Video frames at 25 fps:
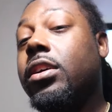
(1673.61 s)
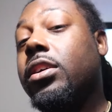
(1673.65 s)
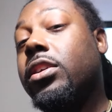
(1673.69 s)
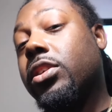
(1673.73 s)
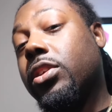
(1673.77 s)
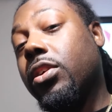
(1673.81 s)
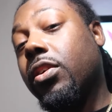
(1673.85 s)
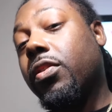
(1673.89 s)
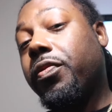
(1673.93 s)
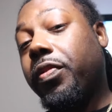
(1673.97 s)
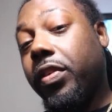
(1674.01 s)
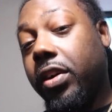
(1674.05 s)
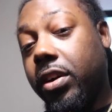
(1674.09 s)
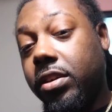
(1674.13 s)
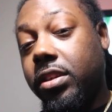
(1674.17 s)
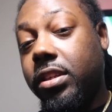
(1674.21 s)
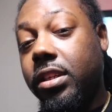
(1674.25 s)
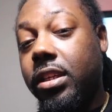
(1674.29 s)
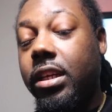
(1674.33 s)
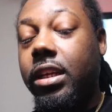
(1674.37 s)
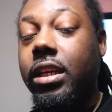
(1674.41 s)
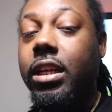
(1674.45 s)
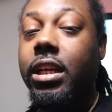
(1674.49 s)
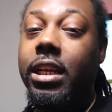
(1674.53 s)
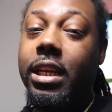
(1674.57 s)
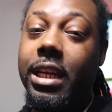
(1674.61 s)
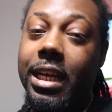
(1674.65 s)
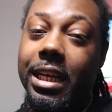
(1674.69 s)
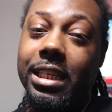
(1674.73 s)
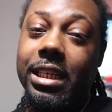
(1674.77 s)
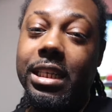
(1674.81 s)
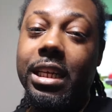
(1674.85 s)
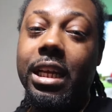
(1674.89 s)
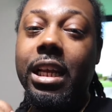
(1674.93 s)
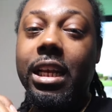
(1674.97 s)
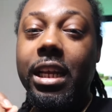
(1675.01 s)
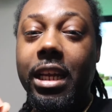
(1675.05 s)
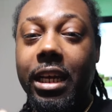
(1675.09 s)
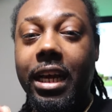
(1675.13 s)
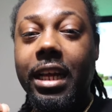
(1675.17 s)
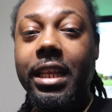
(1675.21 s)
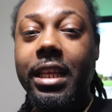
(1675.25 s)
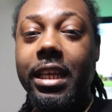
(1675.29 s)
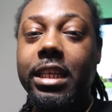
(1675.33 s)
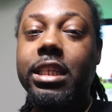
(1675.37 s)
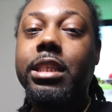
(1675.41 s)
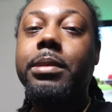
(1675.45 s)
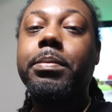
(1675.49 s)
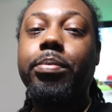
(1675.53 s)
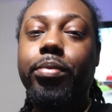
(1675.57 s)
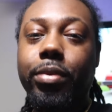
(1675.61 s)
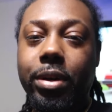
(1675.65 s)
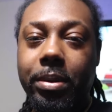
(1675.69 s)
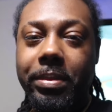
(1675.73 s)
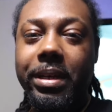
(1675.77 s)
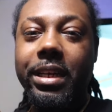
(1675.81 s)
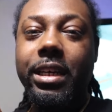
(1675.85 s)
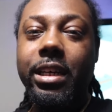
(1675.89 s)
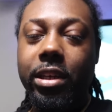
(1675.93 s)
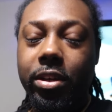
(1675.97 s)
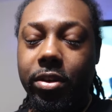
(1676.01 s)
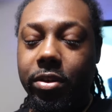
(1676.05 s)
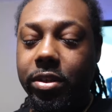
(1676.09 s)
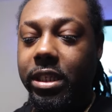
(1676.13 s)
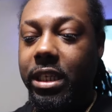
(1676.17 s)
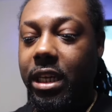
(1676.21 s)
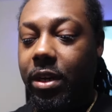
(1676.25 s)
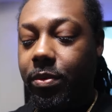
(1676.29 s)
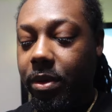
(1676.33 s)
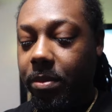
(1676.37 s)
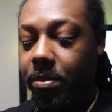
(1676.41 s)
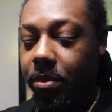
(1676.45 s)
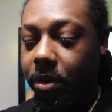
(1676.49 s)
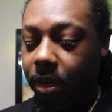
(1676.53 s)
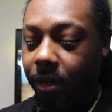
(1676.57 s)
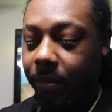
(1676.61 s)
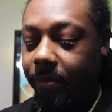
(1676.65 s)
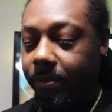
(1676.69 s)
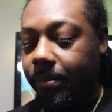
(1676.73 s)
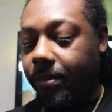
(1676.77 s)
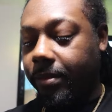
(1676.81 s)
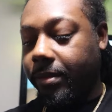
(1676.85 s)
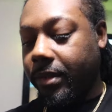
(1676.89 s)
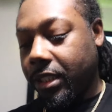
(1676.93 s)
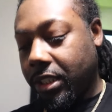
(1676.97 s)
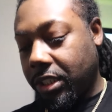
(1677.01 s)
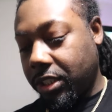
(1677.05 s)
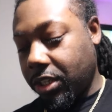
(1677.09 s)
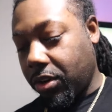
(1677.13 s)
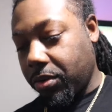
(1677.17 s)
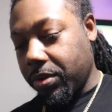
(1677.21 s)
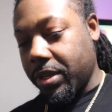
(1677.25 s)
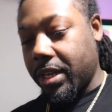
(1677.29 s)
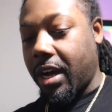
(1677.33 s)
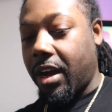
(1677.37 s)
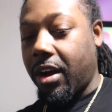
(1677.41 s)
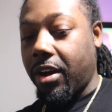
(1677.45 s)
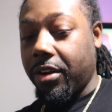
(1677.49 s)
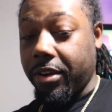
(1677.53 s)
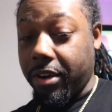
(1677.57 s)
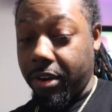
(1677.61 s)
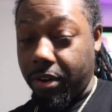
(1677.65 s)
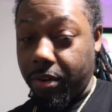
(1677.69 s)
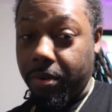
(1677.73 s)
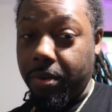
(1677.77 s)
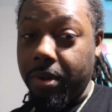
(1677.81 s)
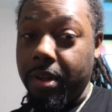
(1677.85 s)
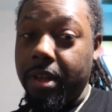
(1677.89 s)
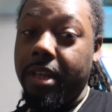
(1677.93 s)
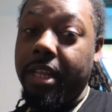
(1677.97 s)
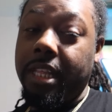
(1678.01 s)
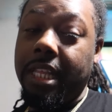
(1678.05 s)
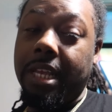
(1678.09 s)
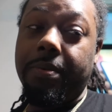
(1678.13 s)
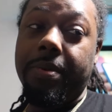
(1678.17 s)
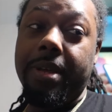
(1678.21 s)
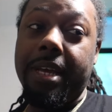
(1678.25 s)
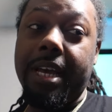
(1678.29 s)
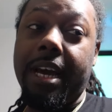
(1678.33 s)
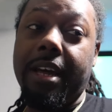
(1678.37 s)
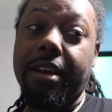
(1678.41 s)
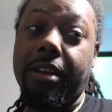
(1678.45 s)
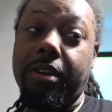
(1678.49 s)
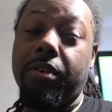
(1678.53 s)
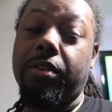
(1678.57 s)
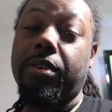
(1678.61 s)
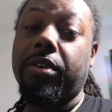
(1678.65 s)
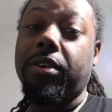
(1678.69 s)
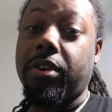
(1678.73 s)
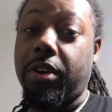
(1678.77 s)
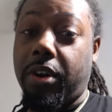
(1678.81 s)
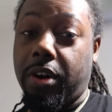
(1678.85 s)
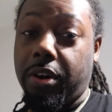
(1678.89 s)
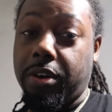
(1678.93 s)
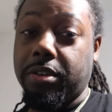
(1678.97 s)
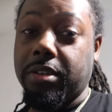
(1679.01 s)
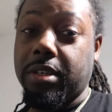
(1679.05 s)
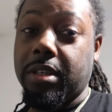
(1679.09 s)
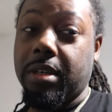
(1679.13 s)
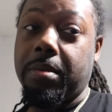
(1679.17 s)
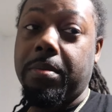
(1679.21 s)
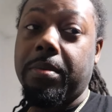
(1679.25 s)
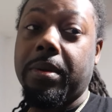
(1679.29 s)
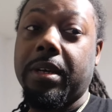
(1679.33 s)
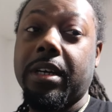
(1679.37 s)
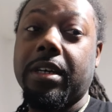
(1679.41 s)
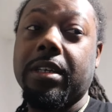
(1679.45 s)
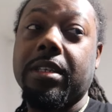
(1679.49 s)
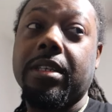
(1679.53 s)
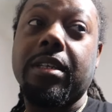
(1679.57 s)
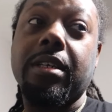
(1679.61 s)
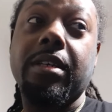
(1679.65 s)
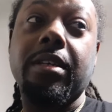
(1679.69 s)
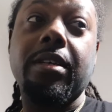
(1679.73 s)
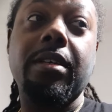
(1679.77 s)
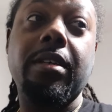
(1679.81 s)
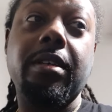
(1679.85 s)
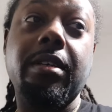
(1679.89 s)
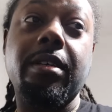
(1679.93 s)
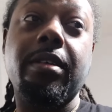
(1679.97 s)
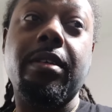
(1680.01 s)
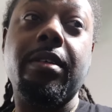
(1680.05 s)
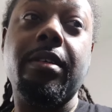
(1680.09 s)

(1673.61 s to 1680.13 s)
So first, let's look at these premium clothes that we bought. So y'all know that we had to go to Carter's because